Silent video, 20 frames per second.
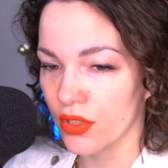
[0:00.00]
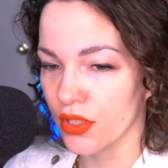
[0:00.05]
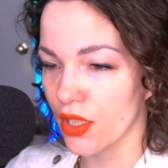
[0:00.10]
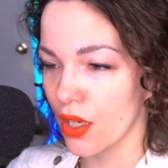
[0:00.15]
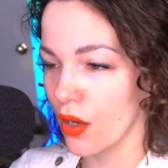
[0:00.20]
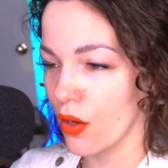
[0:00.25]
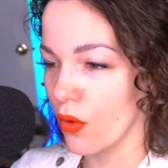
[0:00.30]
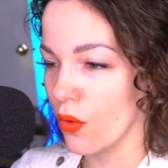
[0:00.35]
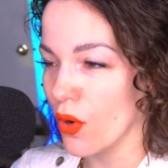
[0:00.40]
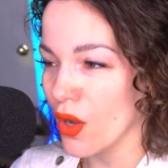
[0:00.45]

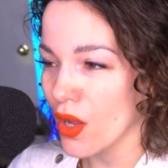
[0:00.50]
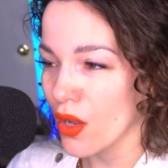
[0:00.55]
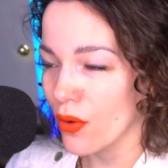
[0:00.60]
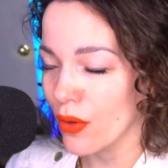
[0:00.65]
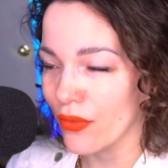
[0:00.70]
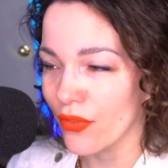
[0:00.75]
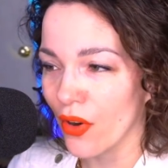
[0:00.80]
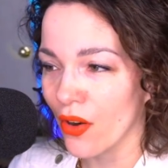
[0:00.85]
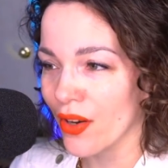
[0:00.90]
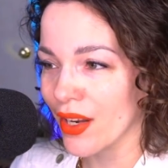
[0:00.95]
So
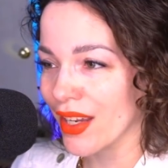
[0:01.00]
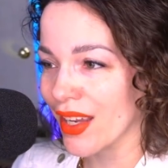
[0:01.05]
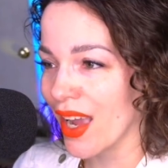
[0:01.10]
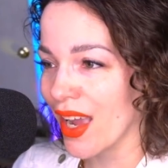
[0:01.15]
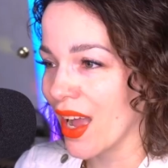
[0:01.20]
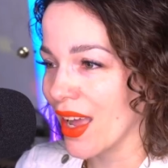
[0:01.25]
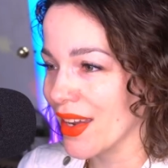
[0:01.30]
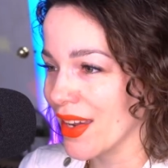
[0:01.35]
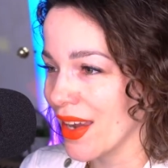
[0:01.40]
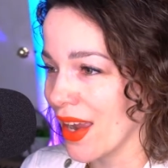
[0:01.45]
we've already
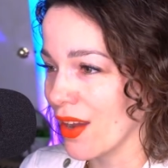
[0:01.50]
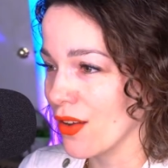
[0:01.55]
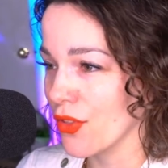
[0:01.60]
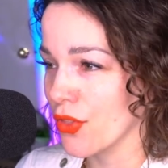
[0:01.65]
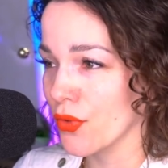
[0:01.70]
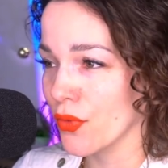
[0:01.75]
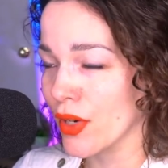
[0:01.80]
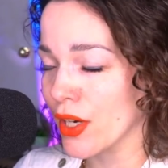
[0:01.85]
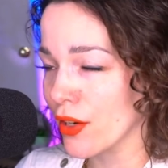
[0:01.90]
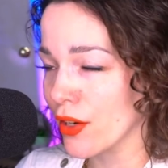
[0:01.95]
got now
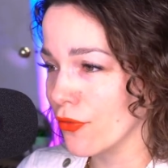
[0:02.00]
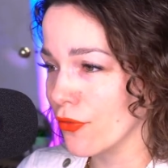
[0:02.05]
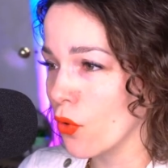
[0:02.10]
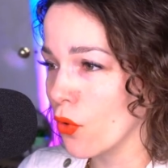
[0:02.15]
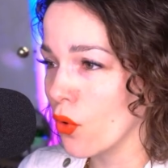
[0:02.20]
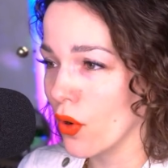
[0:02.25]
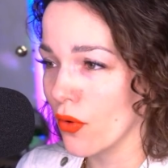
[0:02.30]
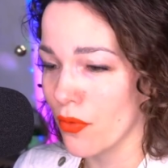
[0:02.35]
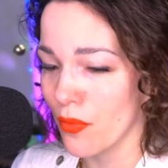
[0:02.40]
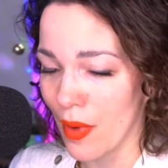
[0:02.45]
3 or
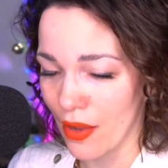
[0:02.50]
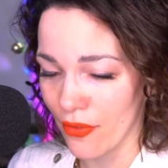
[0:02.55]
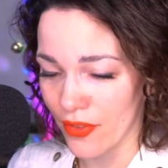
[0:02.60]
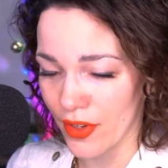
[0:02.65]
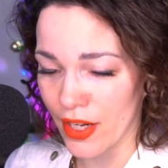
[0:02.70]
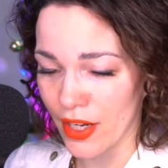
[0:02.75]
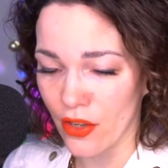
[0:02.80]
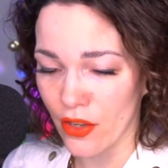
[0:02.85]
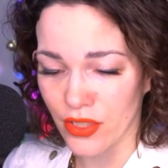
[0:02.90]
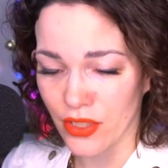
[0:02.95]
4 of my
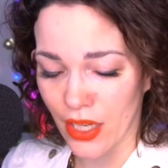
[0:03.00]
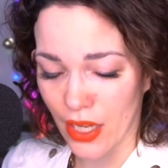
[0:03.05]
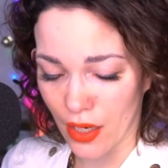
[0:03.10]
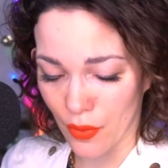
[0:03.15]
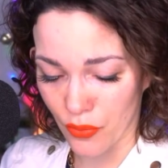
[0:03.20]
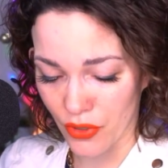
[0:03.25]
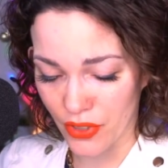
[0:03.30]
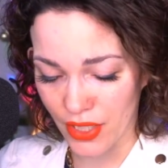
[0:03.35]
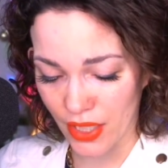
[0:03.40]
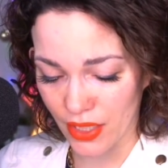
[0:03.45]
videos kind
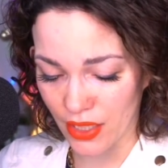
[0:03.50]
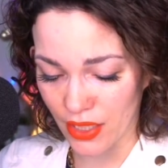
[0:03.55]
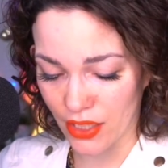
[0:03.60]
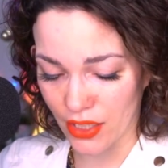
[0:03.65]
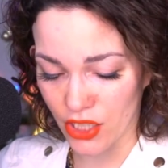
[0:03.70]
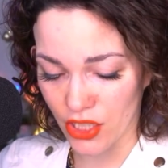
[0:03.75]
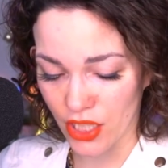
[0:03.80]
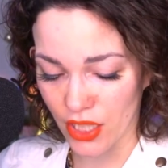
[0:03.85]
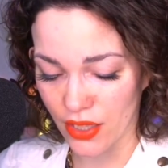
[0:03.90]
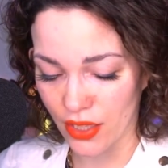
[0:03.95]
of predicting
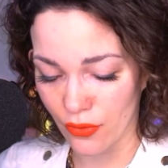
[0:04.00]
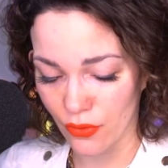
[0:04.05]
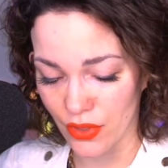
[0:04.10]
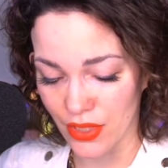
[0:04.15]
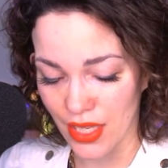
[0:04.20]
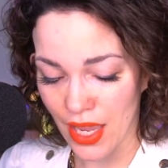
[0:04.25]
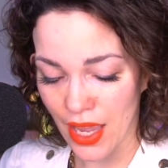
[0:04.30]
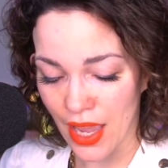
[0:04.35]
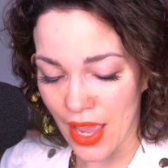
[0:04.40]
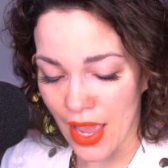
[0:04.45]
the shit that
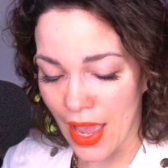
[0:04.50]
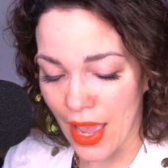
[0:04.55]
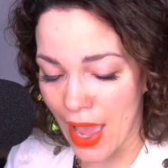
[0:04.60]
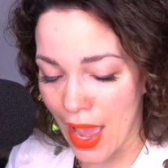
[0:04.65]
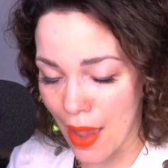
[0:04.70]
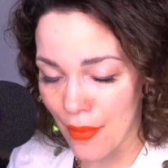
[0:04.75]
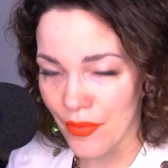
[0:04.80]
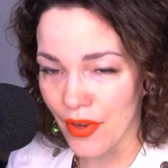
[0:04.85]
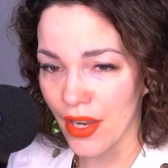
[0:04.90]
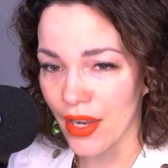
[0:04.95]
was
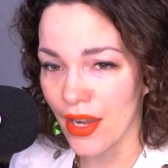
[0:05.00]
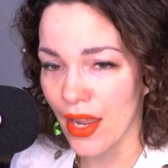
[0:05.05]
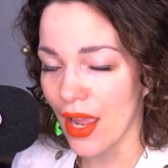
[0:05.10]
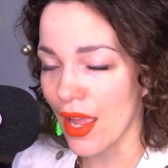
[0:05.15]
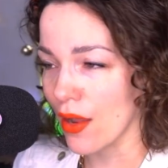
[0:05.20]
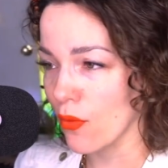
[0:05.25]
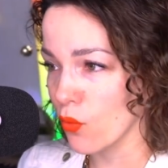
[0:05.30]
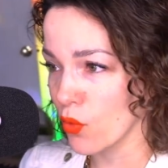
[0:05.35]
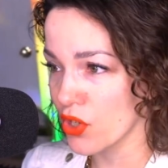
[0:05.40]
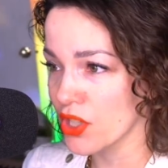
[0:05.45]
happening,
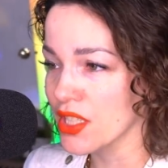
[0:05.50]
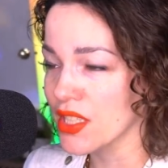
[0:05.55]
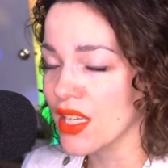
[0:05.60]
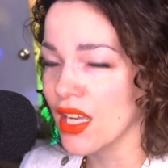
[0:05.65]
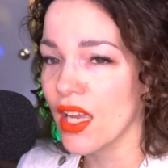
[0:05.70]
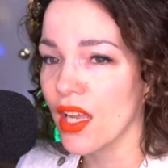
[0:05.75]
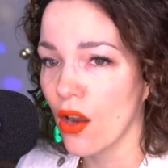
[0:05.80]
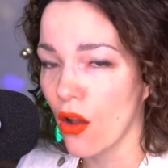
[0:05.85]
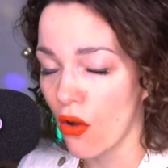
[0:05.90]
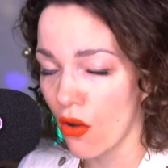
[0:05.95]
and we're
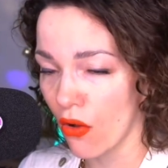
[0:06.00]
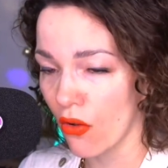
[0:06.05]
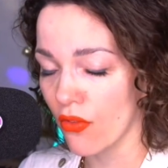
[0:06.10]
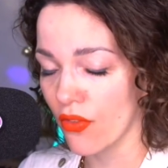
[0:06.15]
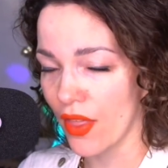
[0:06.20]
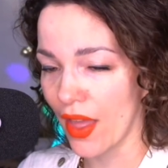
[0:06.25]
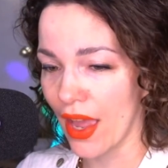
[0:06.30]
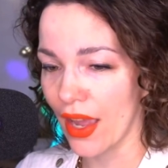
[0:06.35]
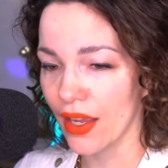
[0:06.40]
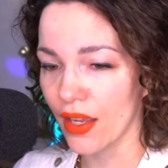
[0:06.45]
seeing all of
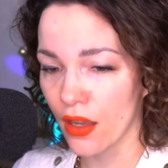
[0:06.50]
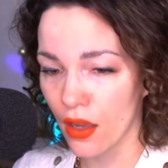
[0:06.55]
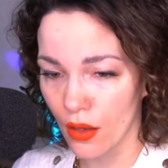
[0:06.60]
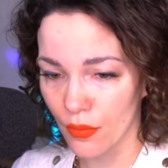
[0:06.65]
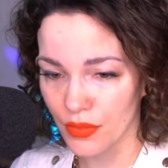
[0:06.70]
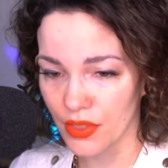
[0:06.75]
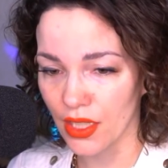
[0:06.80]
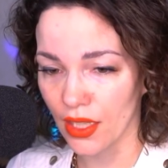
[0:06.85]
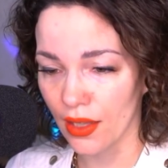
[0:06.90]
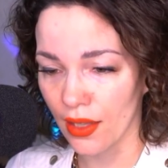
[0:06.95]
that
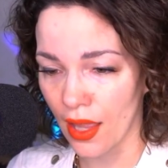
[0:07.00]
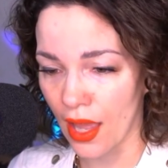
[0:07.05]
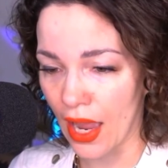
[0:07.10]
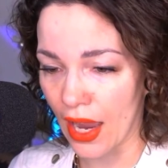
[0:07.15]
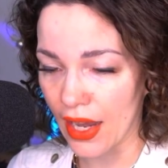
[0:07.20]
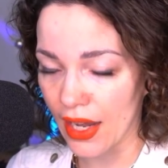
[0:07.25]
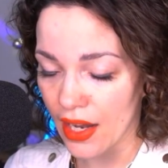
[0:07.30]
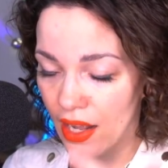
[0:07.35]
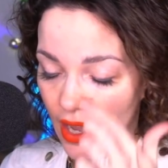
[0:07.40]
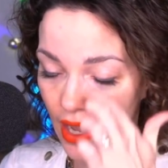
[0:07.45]
come to
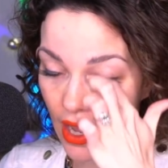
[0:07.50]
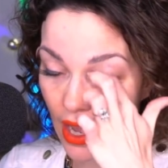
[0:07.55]
light.